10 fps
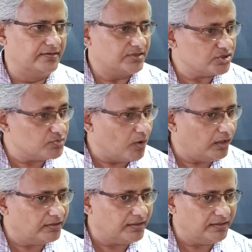It's a
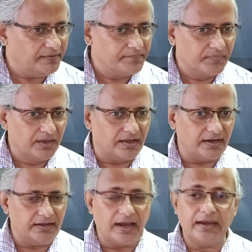small thing,
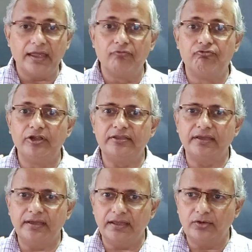right? And
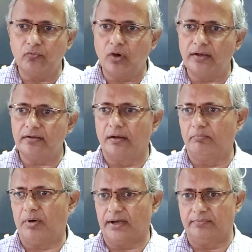everything in one
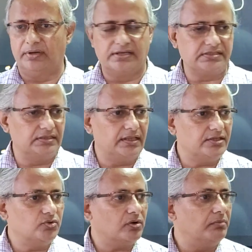compartment. See, there
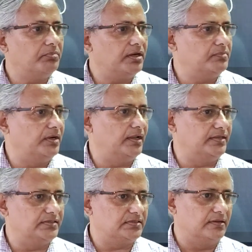is no
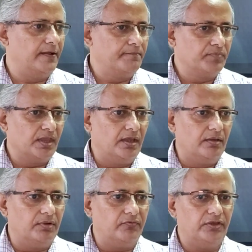compartmentalization.
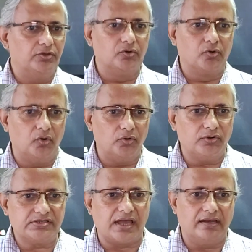But when you grow,
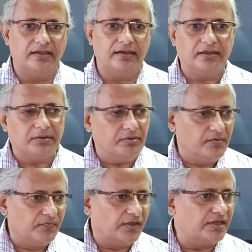your
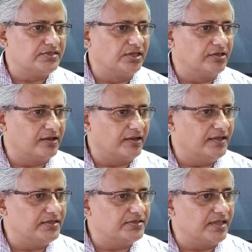salary is
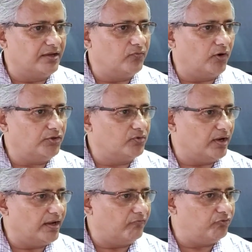increased, then what you
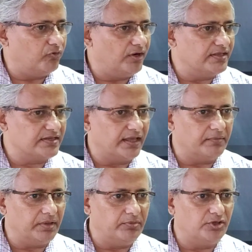can afford is
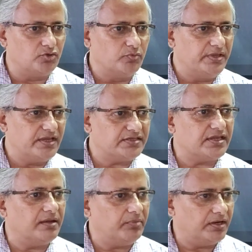like maybe 2
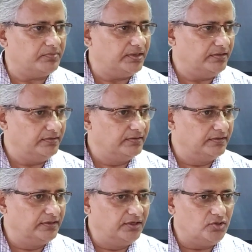BHK apartment.
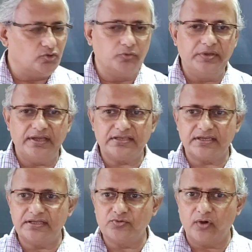2
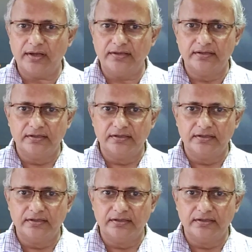BHK is what?